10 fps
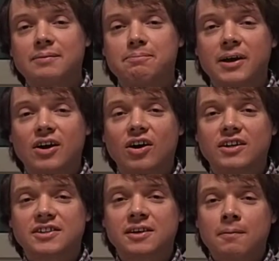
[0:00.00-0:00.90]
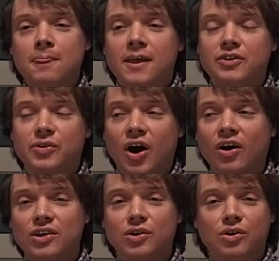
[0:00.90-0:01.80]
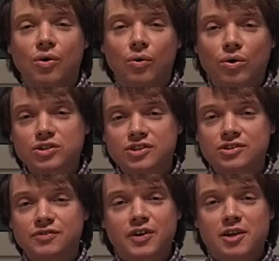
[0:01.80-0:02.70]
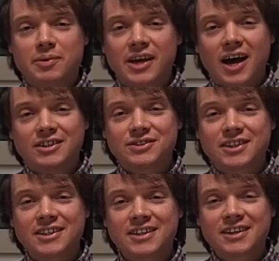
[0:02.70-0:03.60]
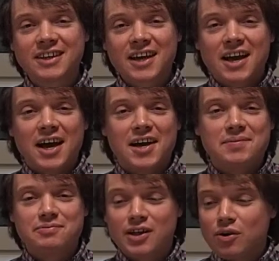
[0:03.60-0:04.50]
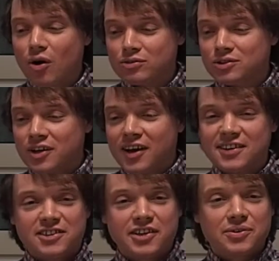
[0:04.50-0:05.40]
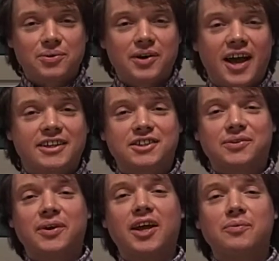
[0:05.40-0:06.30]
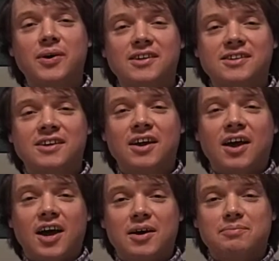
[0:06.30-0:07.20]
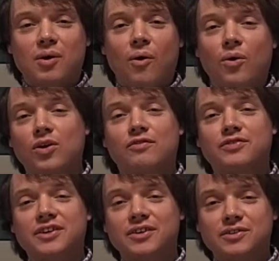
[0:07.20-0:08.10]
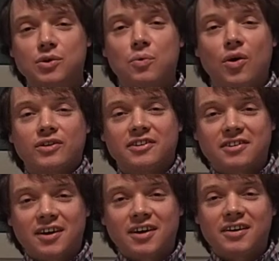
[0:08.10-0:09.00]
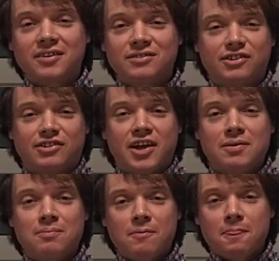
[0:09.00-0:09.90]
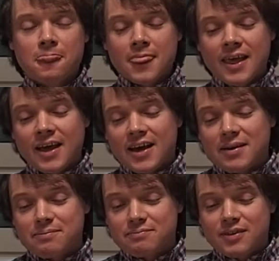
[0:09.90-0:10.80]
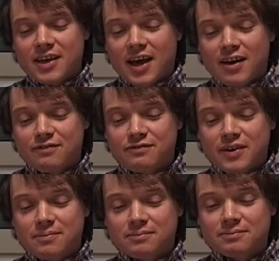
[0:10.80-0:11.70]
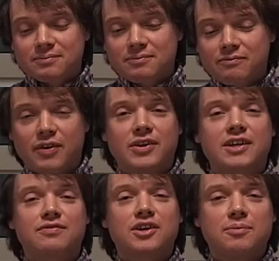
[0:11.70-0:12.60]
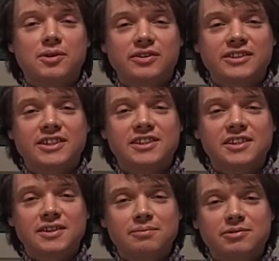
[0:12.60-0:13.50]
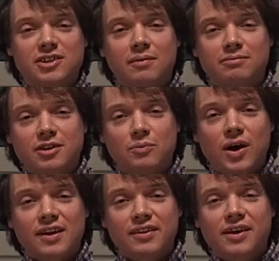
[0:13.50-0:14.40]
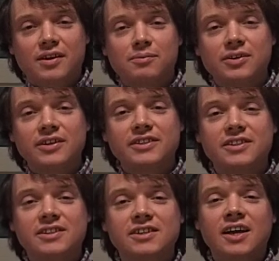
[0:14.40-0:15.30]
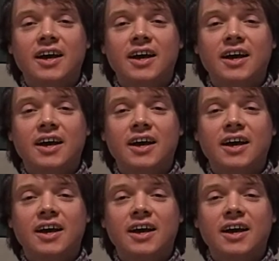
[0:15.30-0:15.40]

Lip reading: Because you can't look at all developing countries. They're not a single category in which all of the wants are the same. They have very different communities in them, some wealthier communities,